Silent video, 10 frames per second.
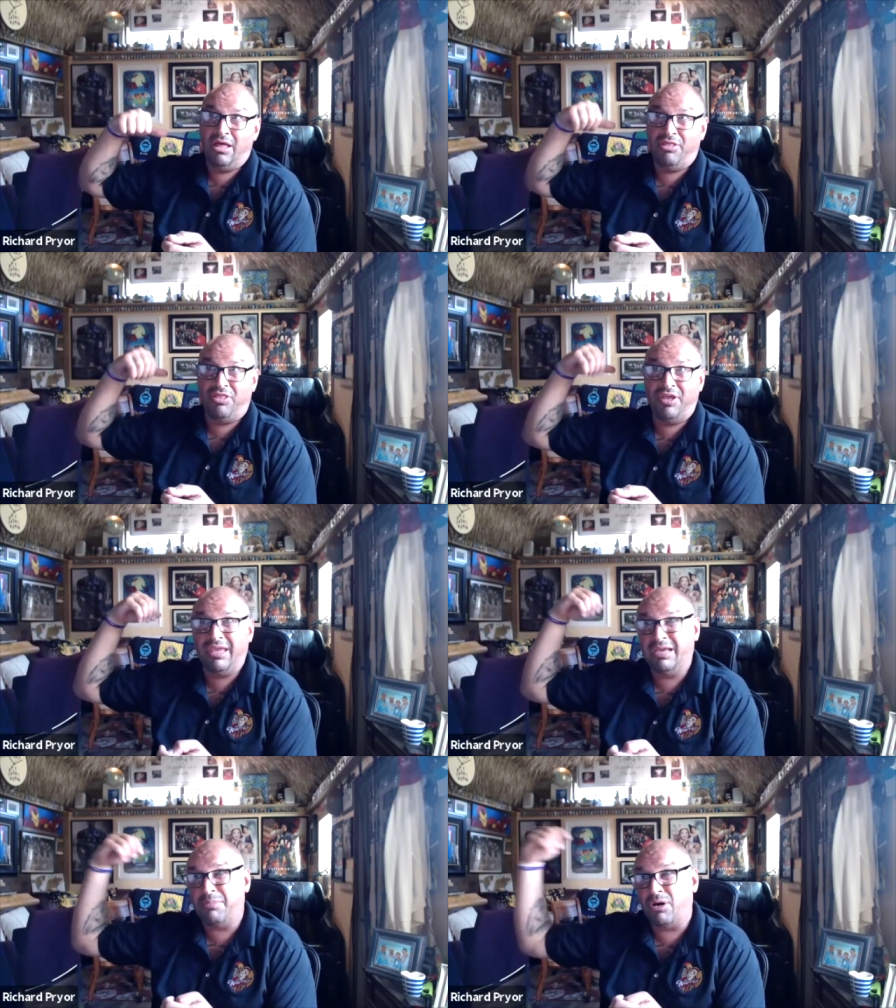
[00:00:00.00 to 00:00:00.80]

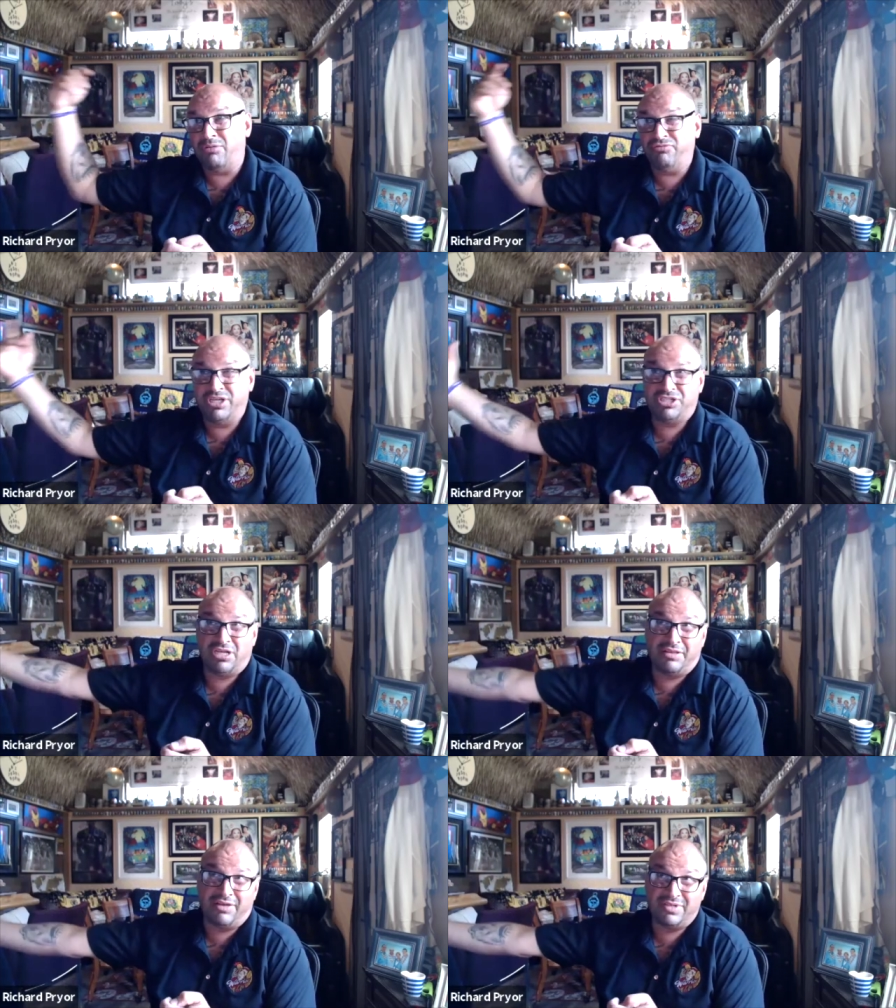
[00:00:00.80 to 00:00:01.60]
thinking about Richie, I'll
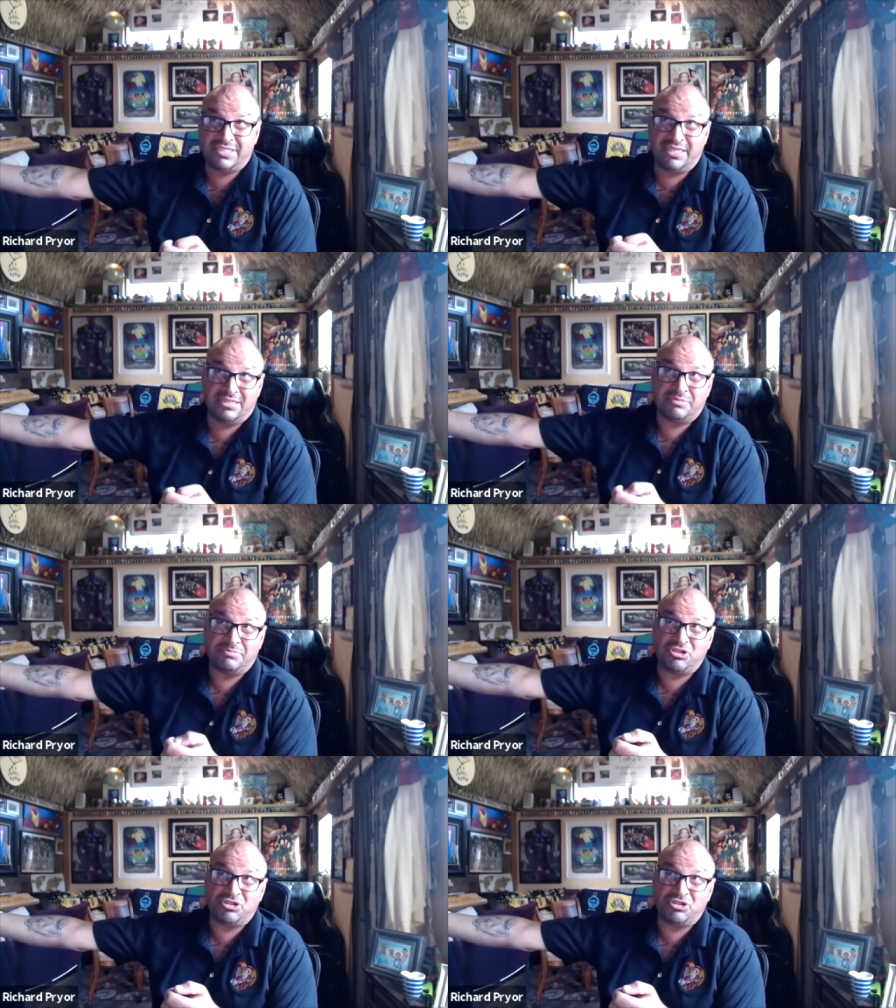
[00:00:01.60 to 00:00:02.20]
never see his